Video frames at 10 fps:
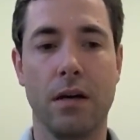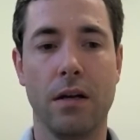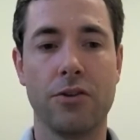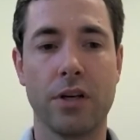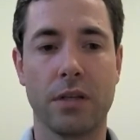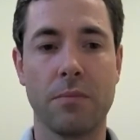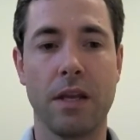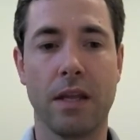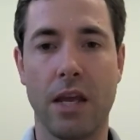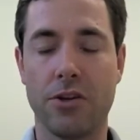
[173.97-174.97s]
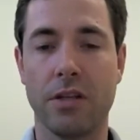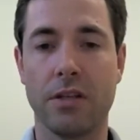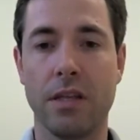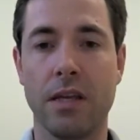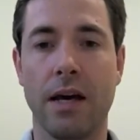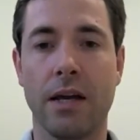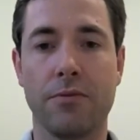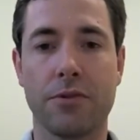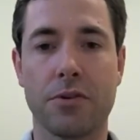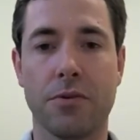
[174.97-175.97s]
inject a medication into the eye and
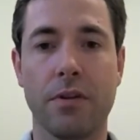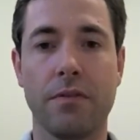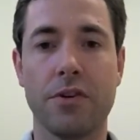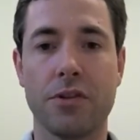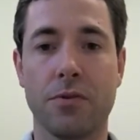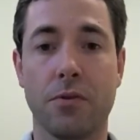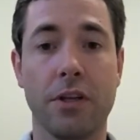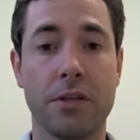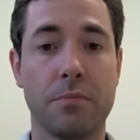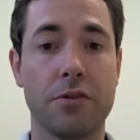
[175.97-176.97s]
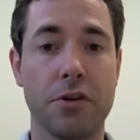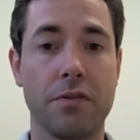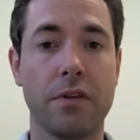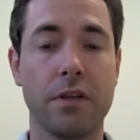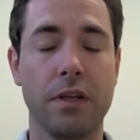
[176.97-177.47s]
restore their vision, or at least preserve it,